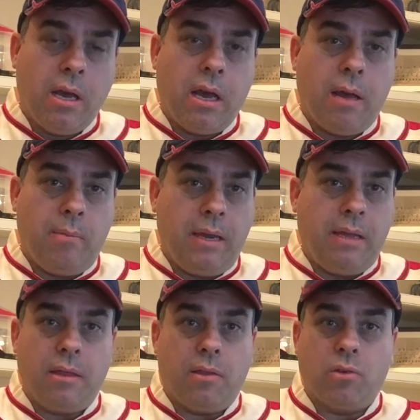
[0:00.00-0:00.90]
uh,
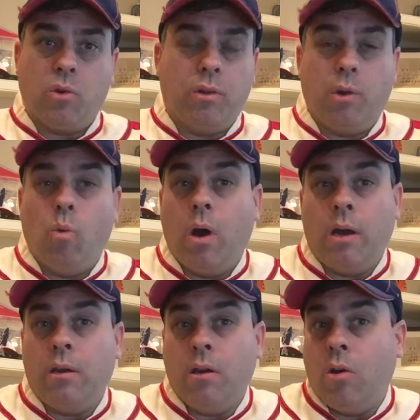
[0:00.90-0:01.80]
meaning that there's only
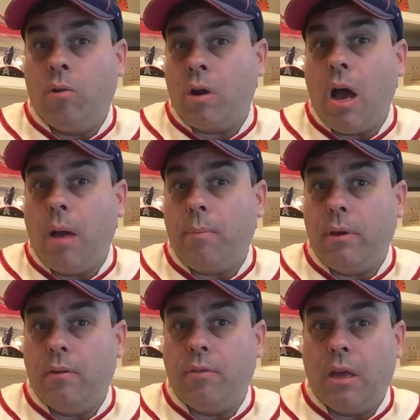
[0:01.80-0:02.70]
one known
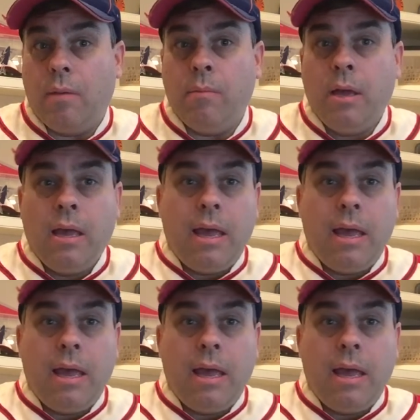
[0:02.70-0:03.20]
copy of them.